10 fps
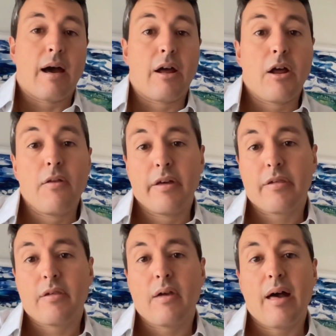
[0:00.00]
And I know
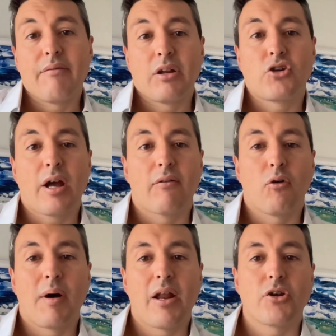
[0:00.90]
this, having checked
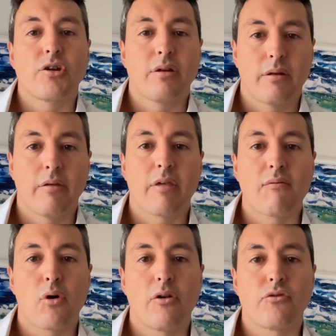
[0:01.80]
or managed
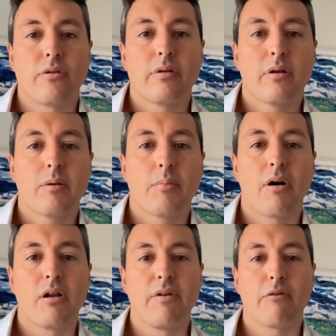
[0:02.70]
several hundred
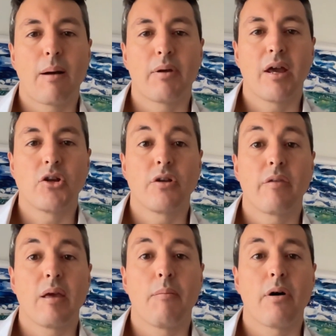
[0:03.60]
partner visa
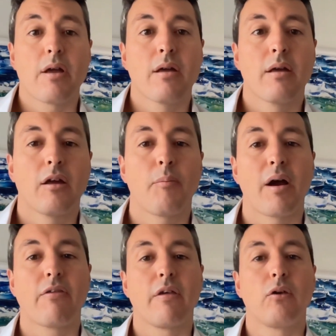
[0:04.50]
applications in my
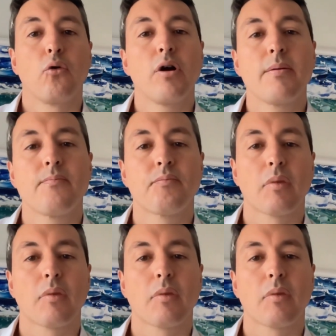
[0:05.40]
capacity as a lawyer,